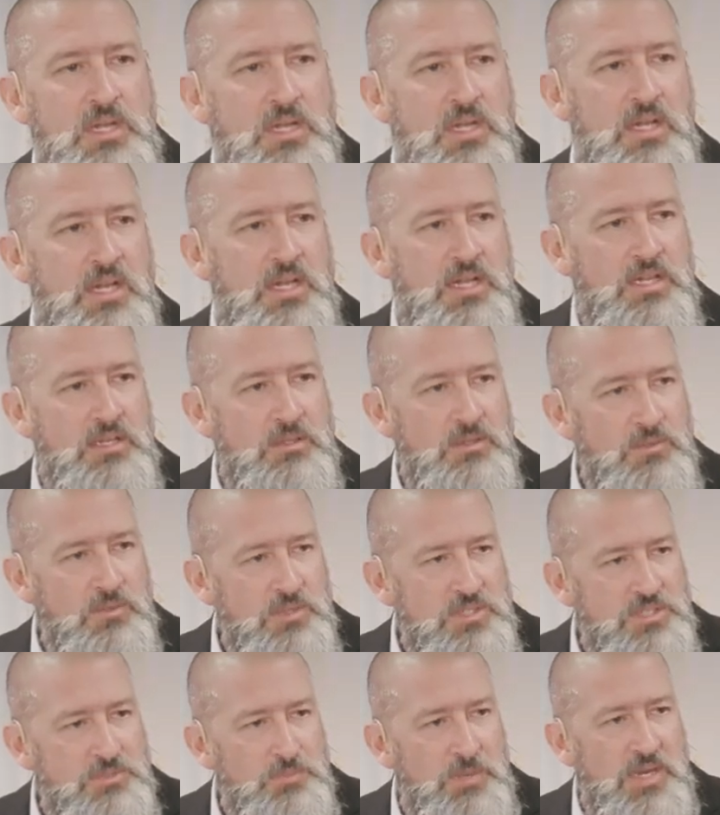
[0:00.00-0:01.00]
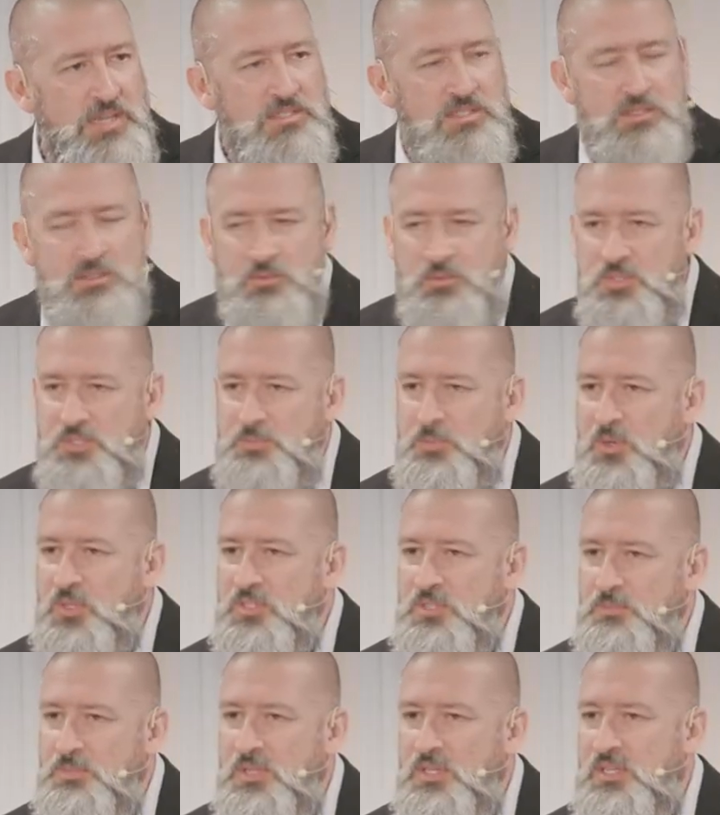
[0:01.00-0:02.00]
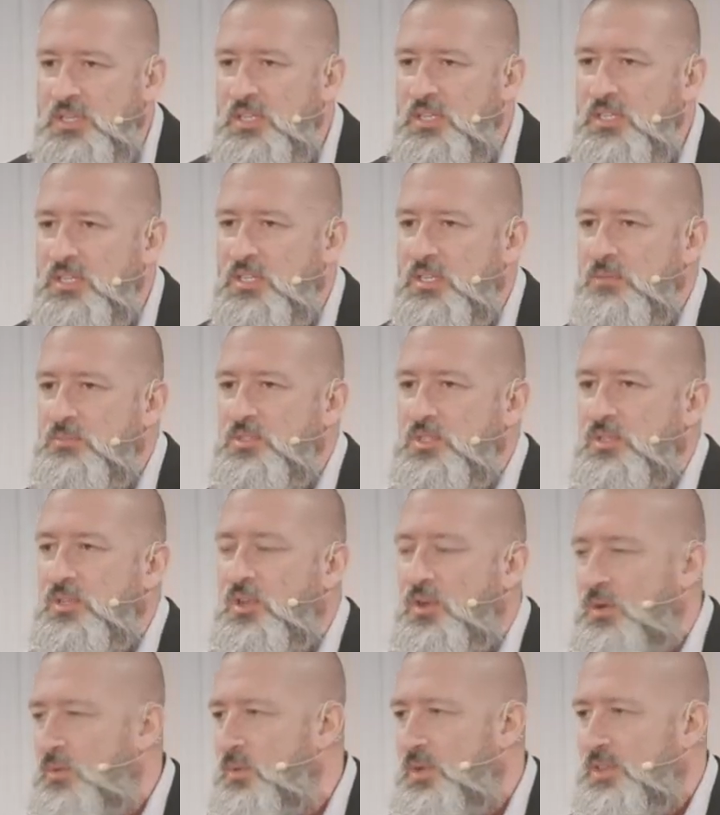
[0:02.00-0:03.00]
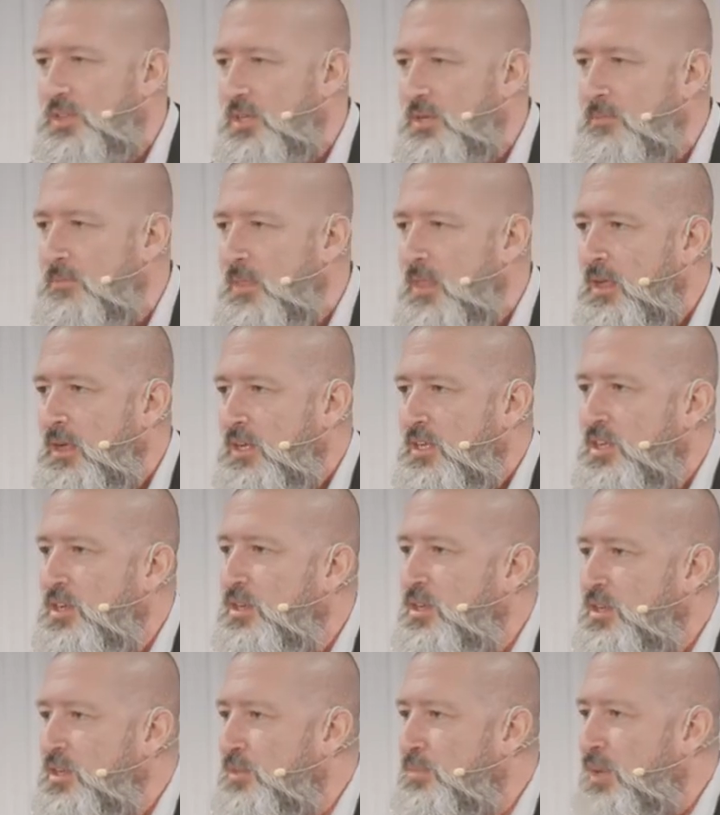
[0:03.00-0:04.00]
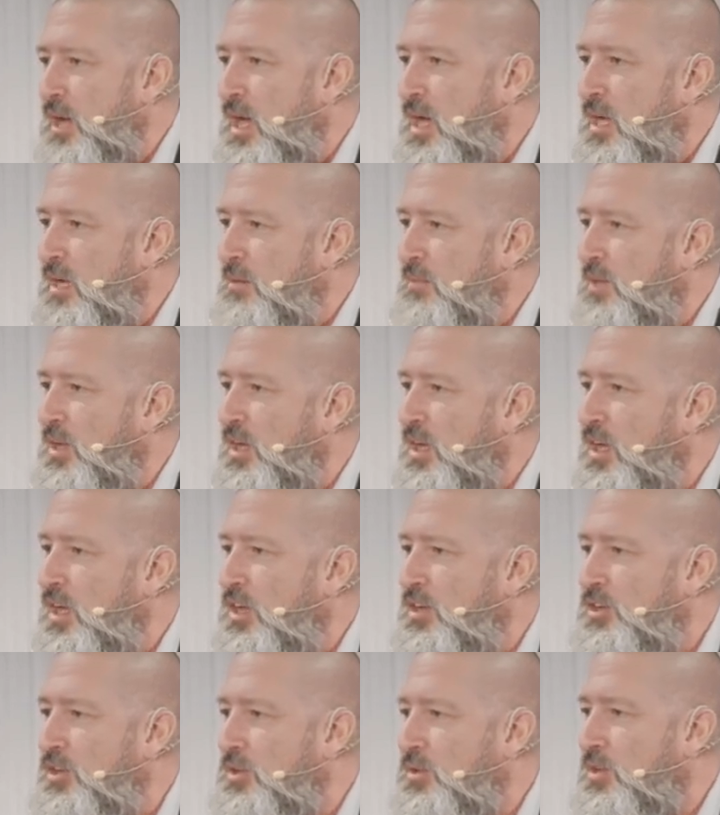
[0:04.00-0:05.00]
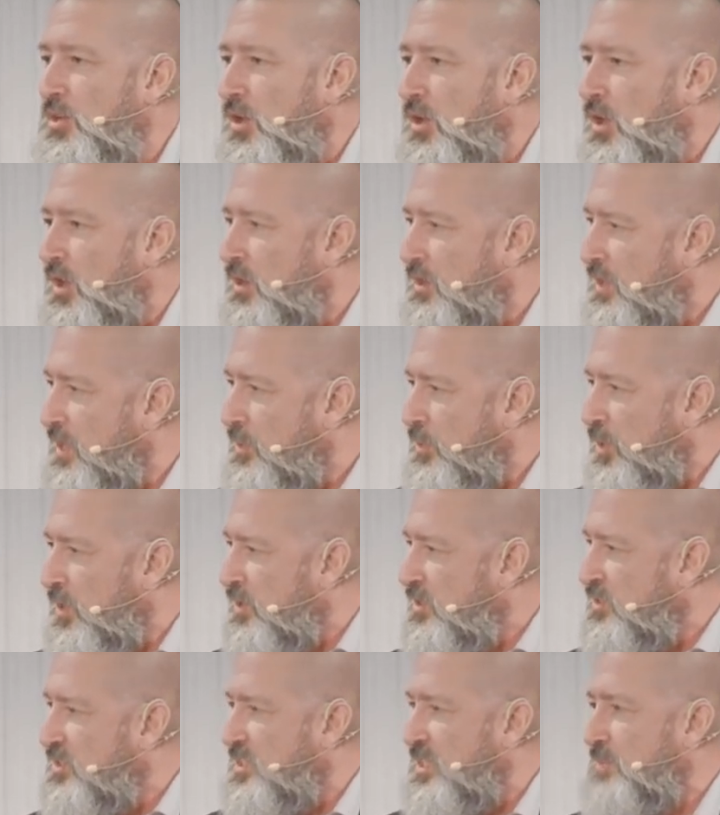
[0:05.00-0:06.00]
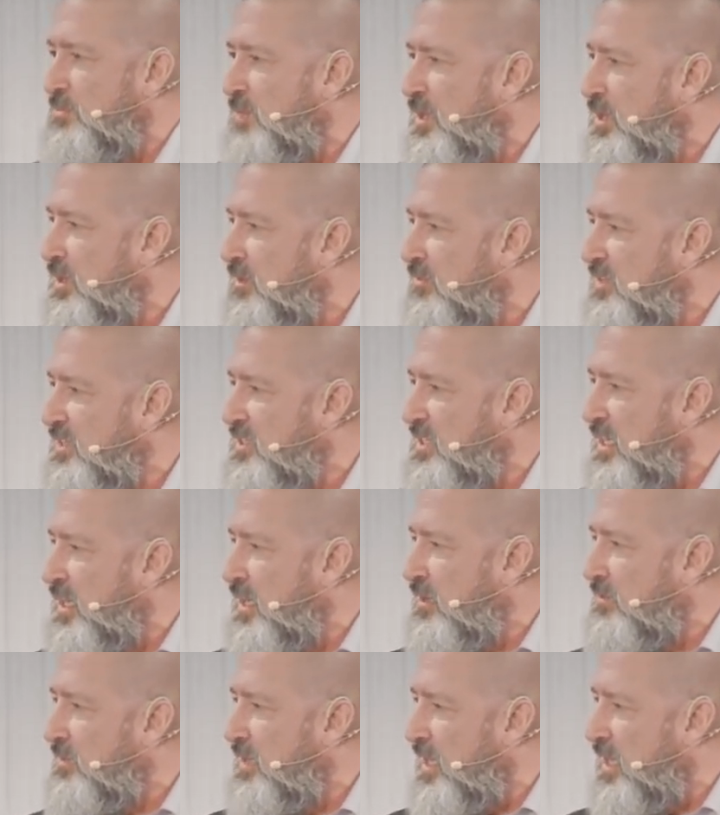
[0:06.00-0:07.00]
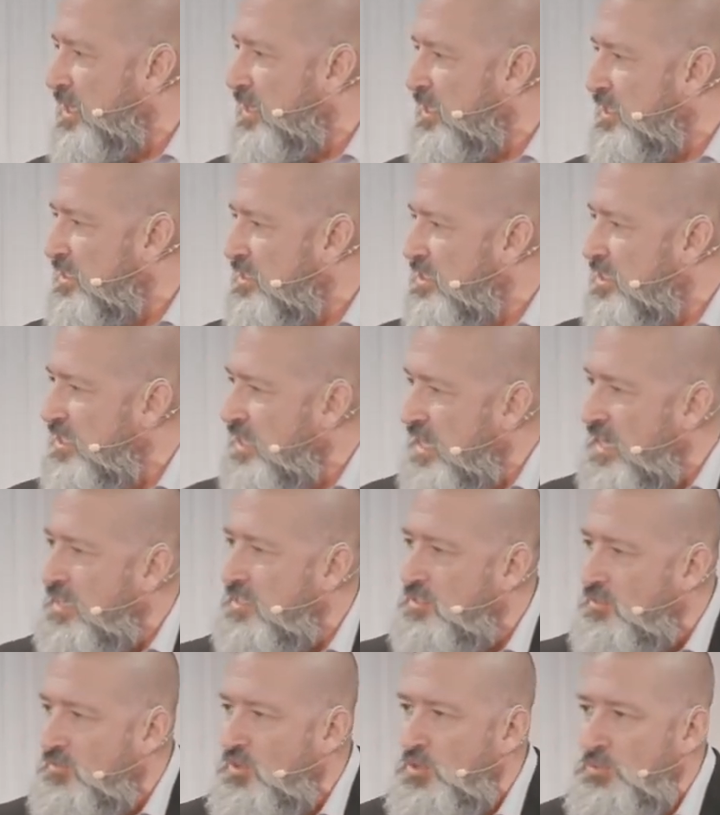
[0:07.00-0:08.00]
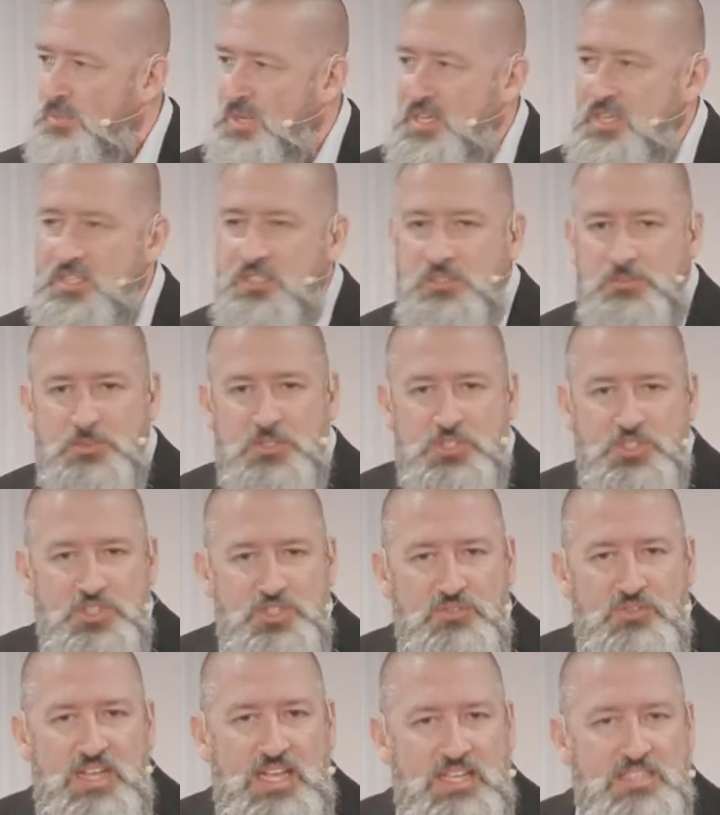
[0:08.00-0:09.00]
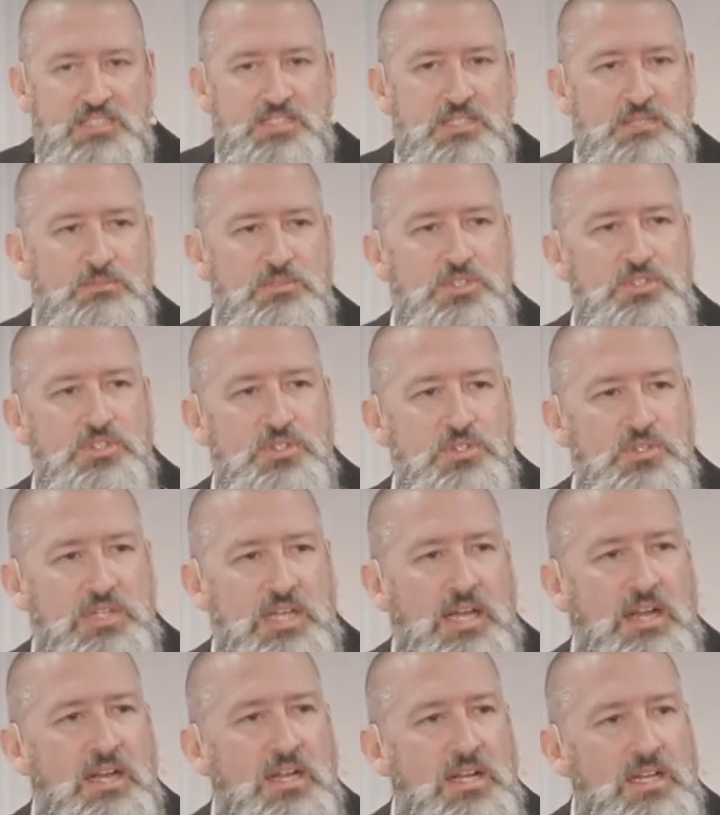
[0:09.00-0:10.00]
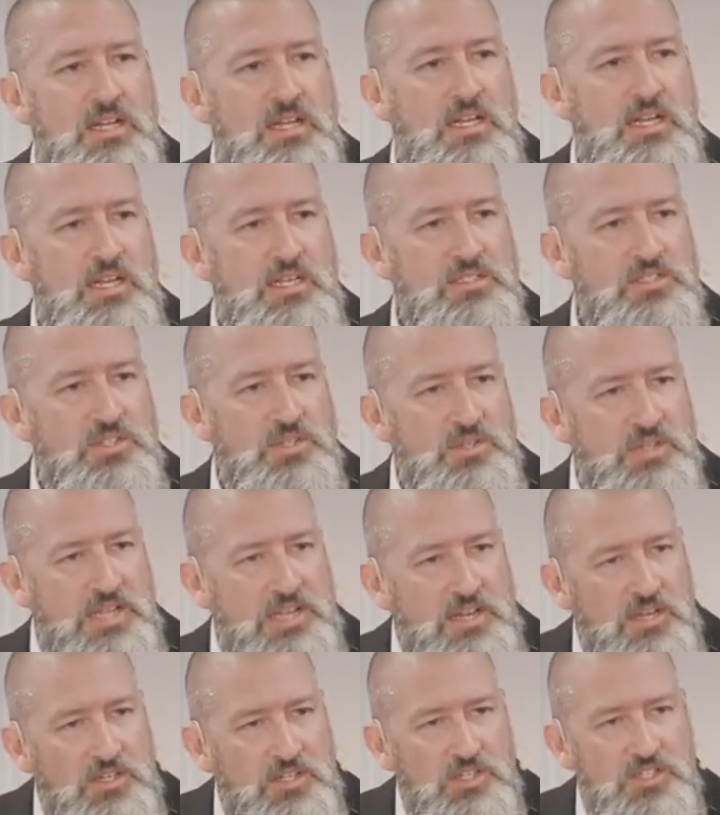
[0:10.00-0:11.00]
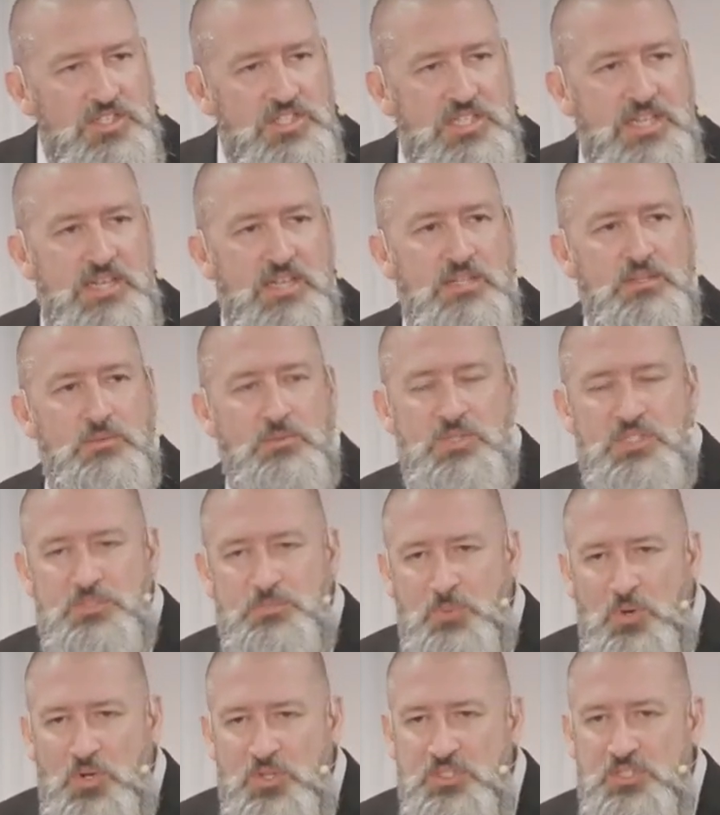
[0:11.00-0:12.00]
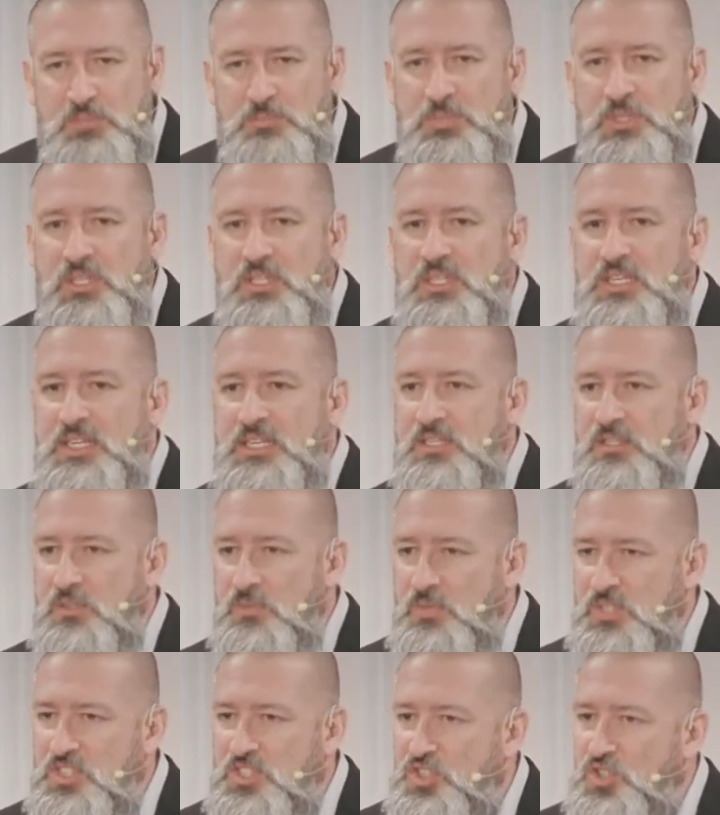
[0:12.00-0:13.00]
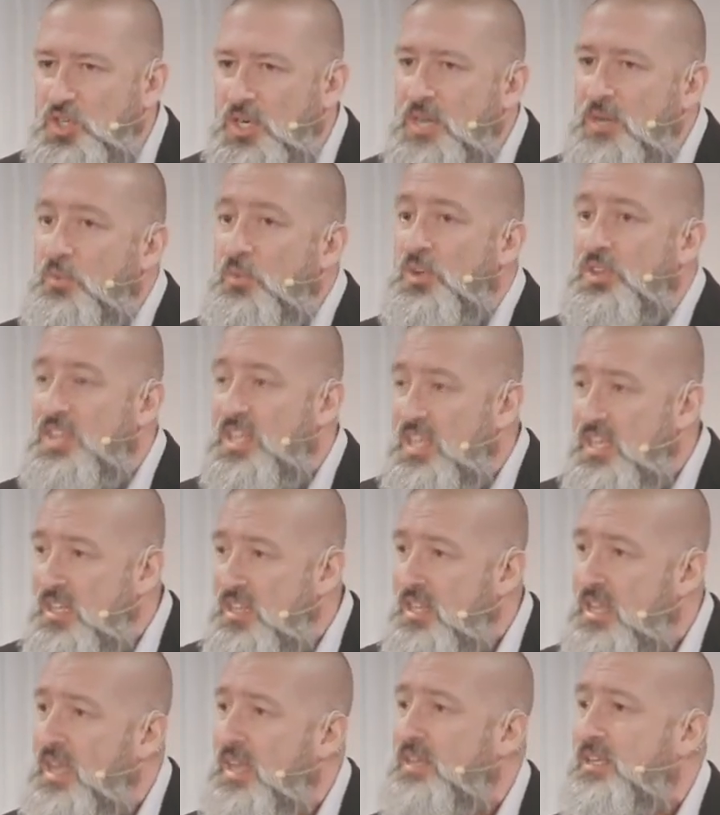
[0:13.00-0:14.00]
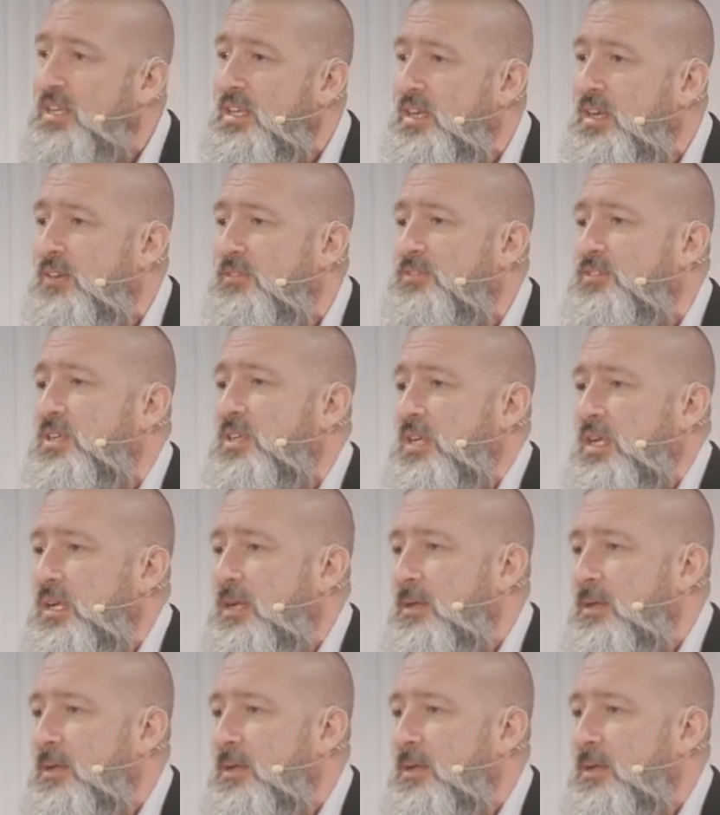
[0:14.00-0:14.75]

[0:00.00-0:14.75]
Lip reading: and the respect and the responsibility that comes along with it. You buy him a new car. They wear their seatbelt every time. That is an act of obedience because you've asked them to do that. And so they understand the responsibility and the restraint within that gift,